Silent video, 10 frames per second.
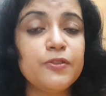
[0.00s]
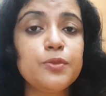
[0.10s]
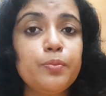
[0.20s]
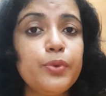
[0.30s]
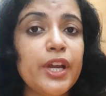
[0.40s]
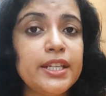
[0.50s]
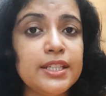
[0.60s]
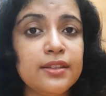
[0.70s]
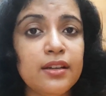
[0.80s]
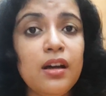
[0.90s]
spread
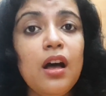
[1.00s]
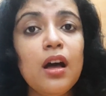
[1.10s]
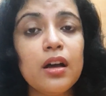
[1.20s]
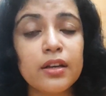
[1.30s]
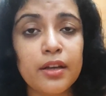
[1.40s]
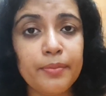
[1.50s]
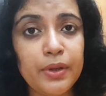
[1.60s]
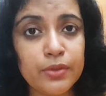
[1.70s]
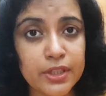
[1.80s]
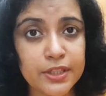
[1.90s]
in the
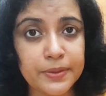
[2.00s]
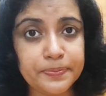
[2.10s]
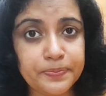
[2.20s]
community,